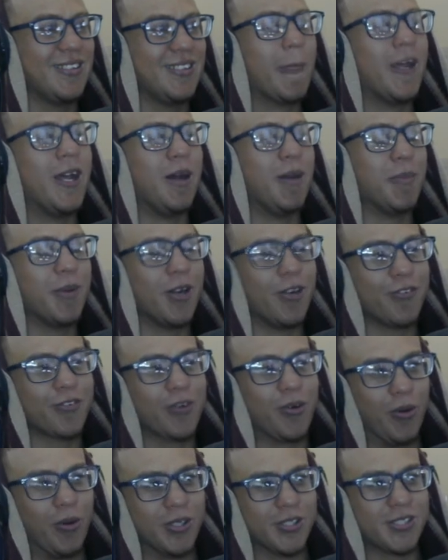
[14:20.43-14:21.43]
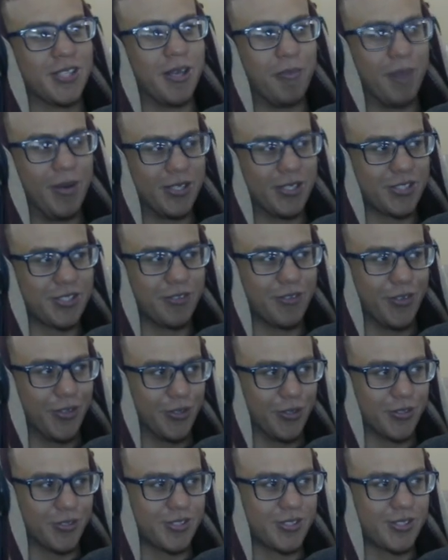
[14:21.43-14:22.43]
And I mean, of course, they must have
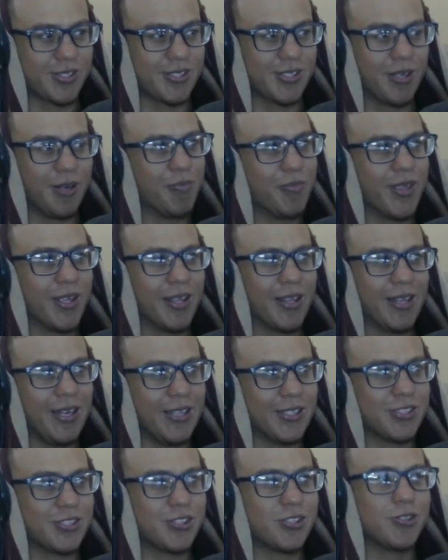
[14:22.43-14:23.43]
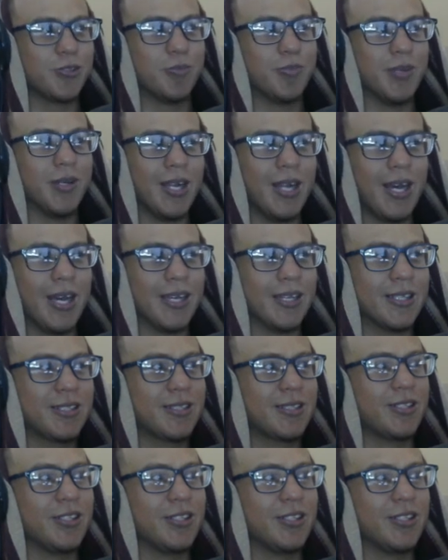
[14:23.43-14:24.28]
used something that's super light,